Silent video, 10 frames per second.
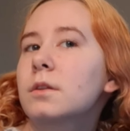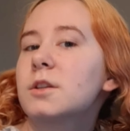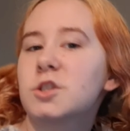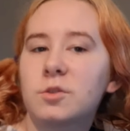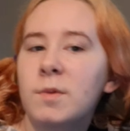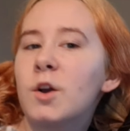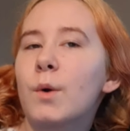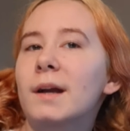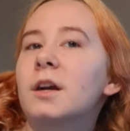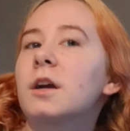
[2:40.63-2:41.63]
this should be
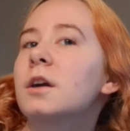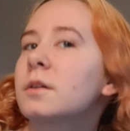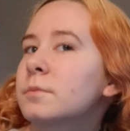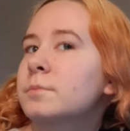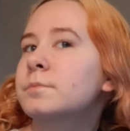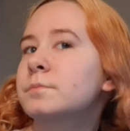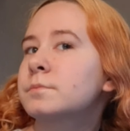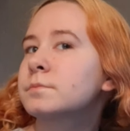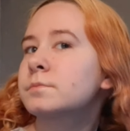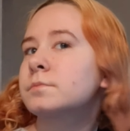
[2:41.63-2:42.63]
quicker.
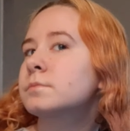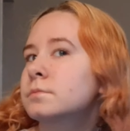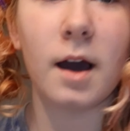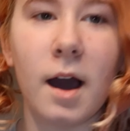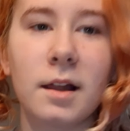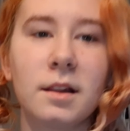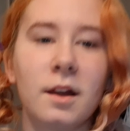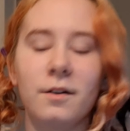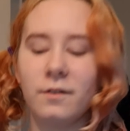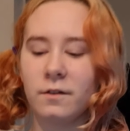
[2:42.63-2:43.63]
I
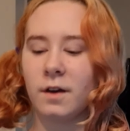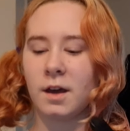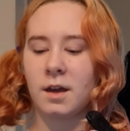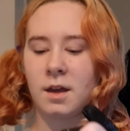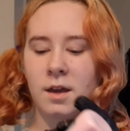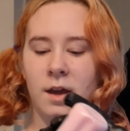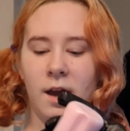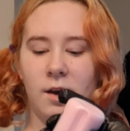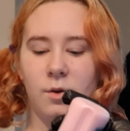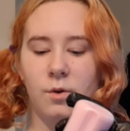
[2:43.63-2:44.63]
love
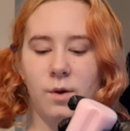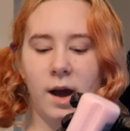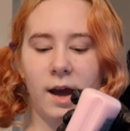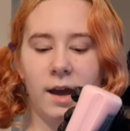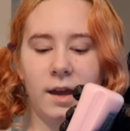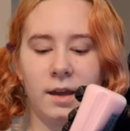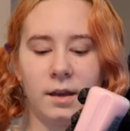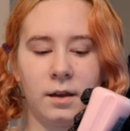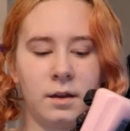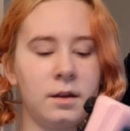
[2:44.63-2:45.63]
how
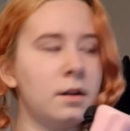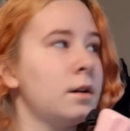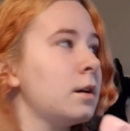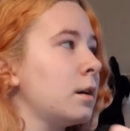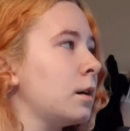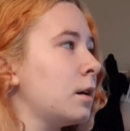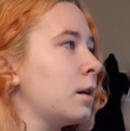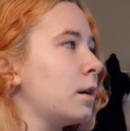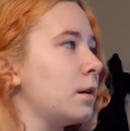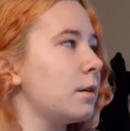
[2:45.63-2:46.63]
I
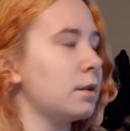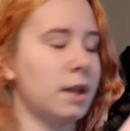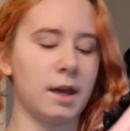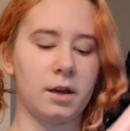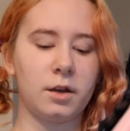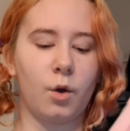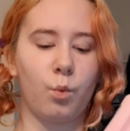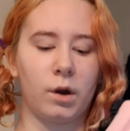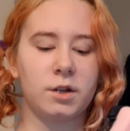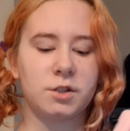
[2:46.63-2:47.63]
like
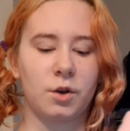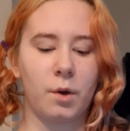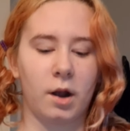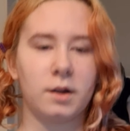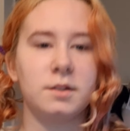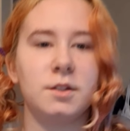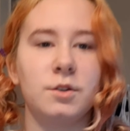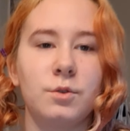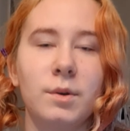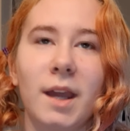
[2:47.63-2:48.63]
worked so hard
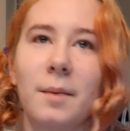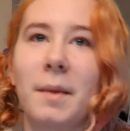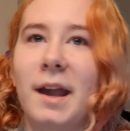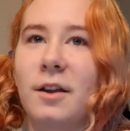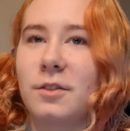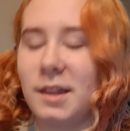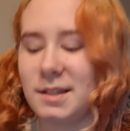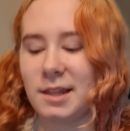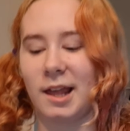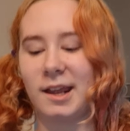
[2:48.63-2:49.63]
to get my hair
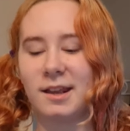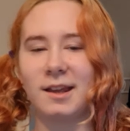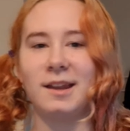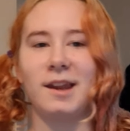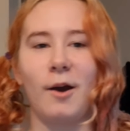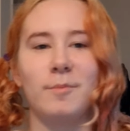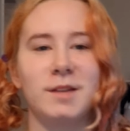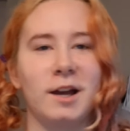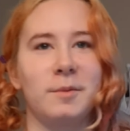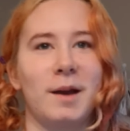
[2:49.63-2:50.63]
this light and now I'm
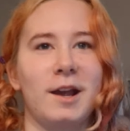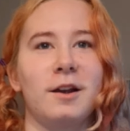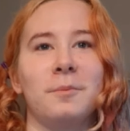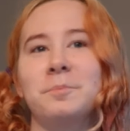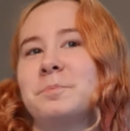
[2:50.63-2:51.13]
dyeing my hair.